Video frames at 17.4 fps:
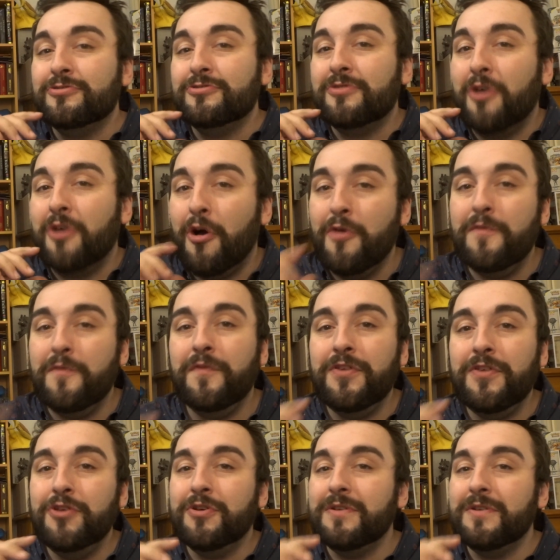
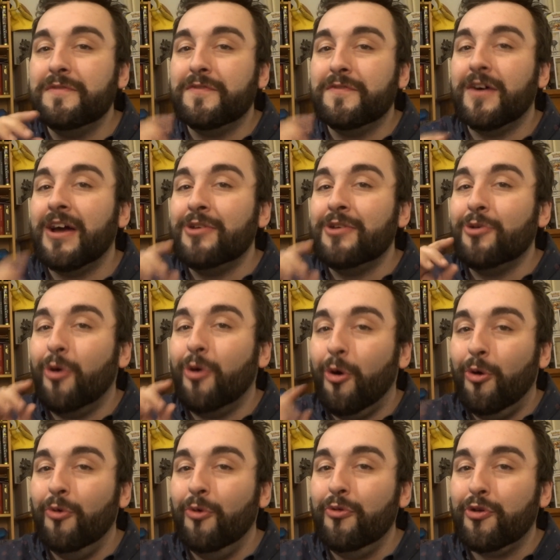hopefully you can find
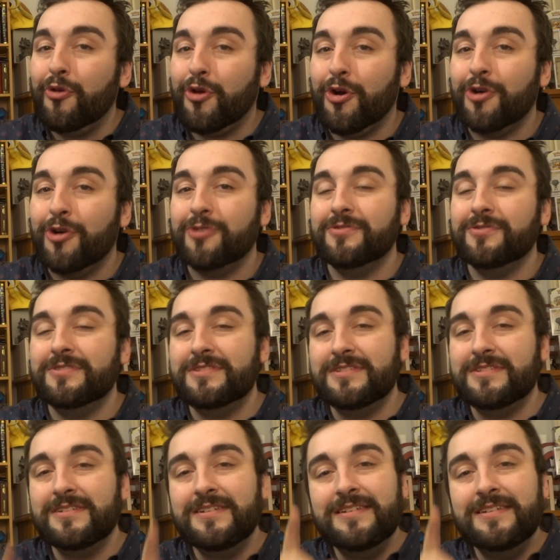all the codes.